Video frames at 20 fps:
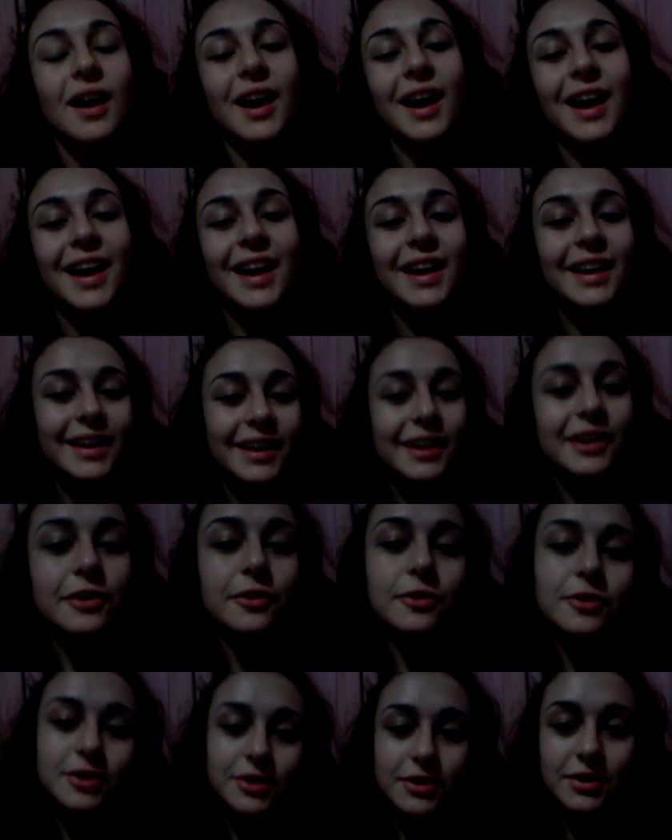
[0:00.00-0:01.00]
I
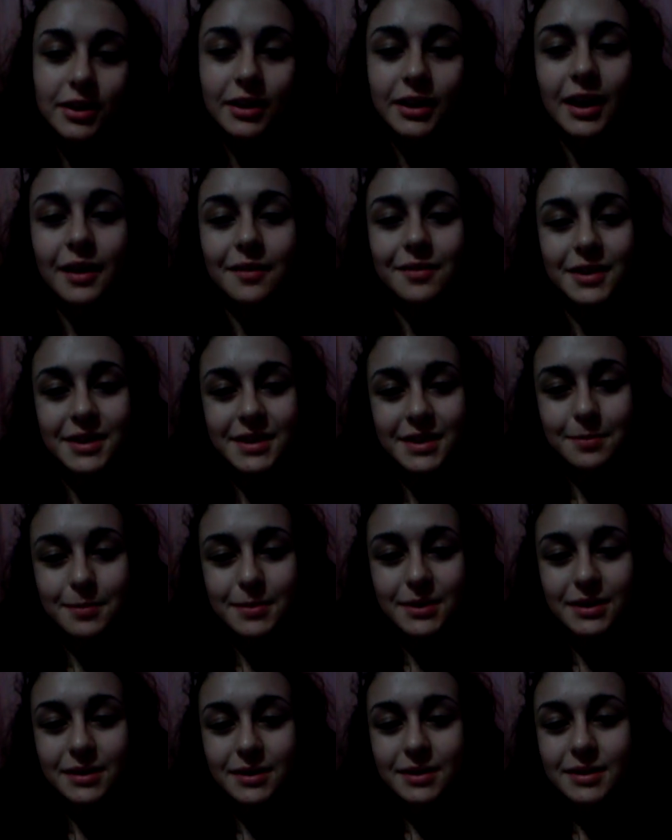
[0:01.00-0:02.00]
used to love the
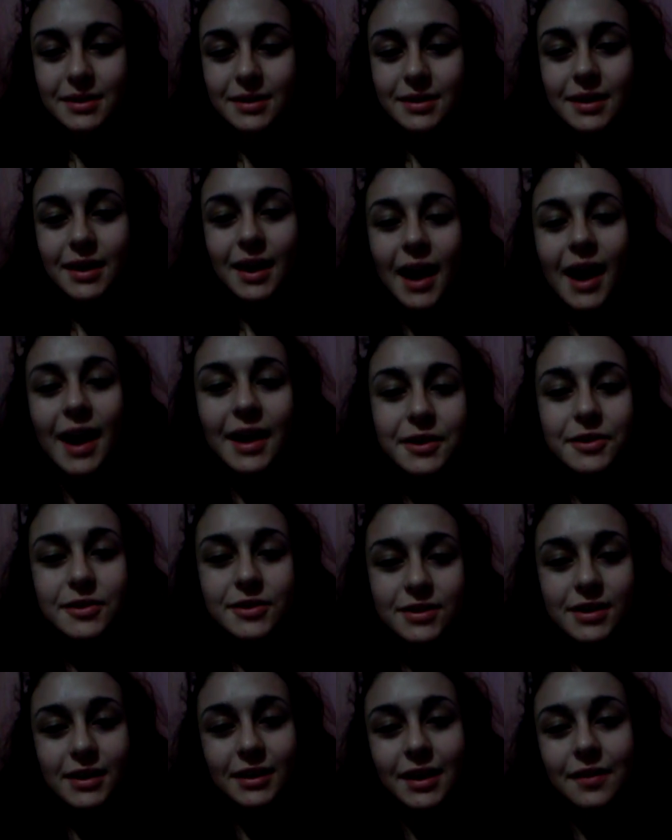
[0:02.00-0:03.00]
Simpsons. I
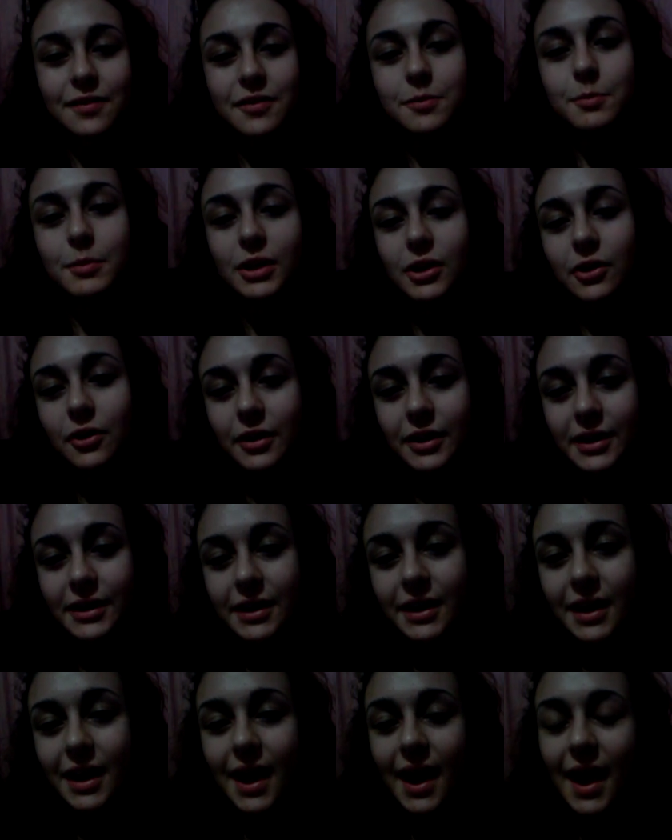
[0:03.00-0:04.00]
used to love them a lot.
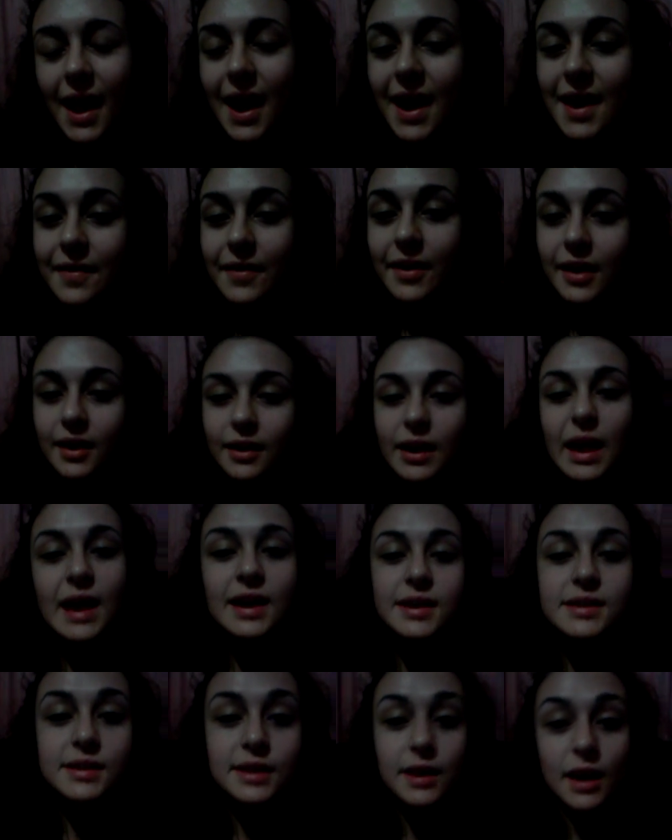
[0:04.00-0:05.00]
And then
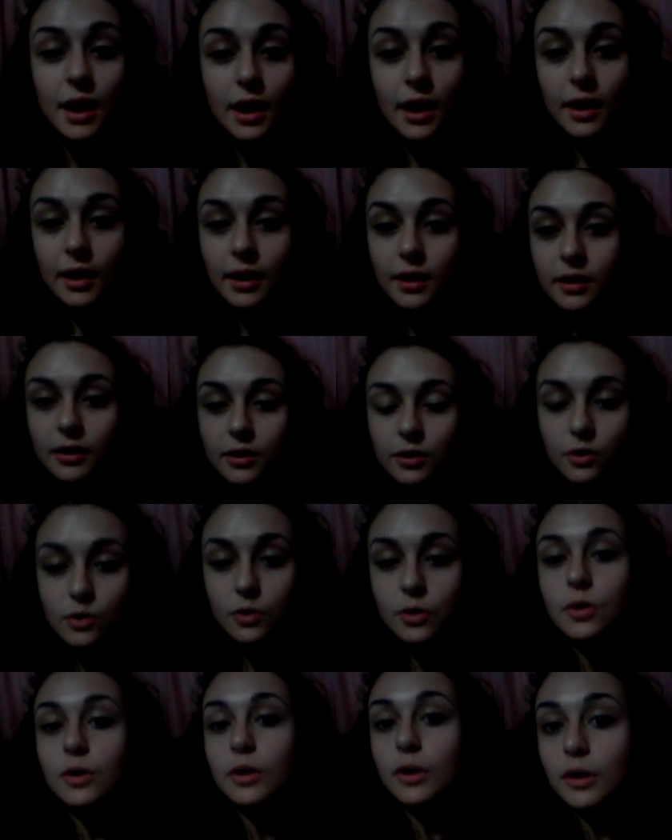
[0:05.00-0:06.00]
as they,
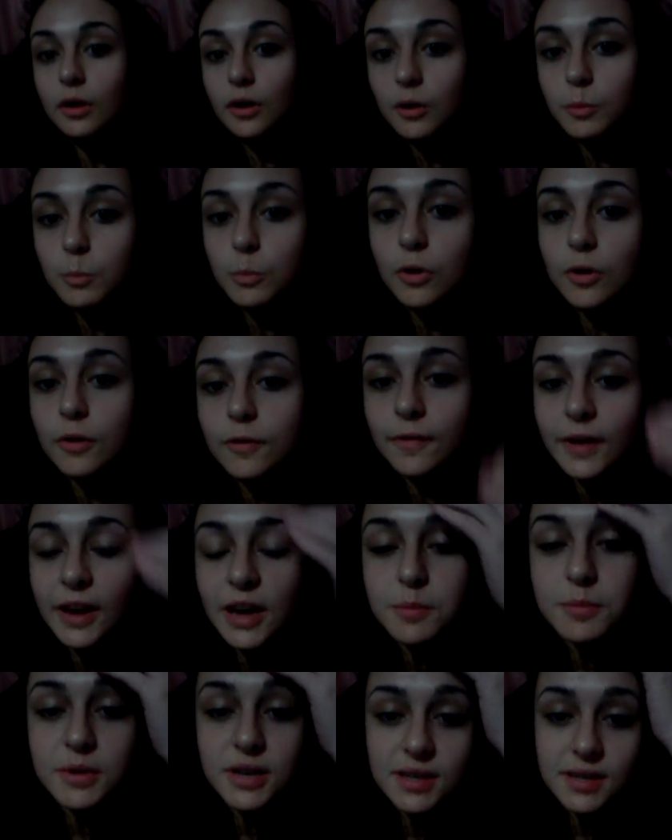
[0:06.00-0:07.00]
got more
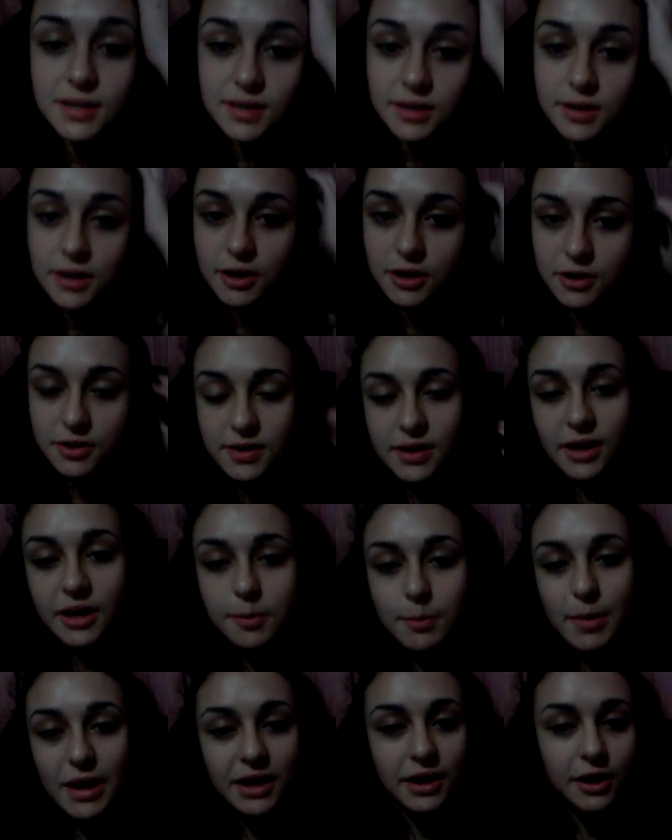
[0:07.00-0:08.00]
famous and they
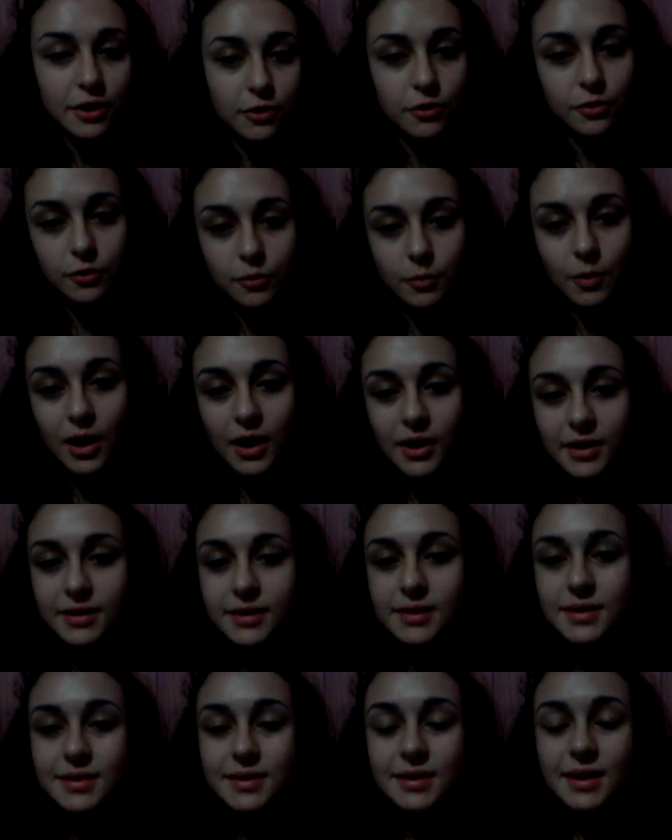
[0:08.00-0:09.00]
started making new
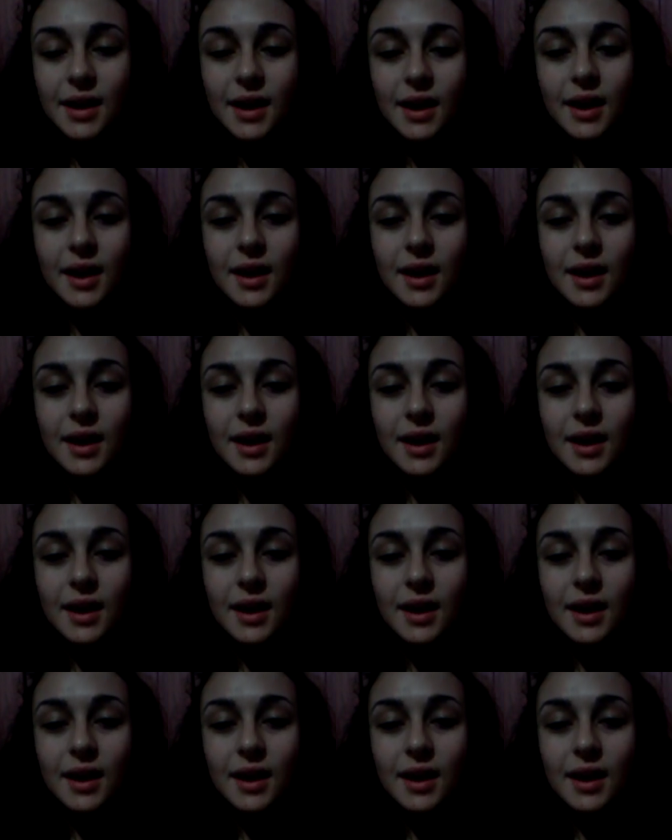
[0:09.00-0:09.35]
ones,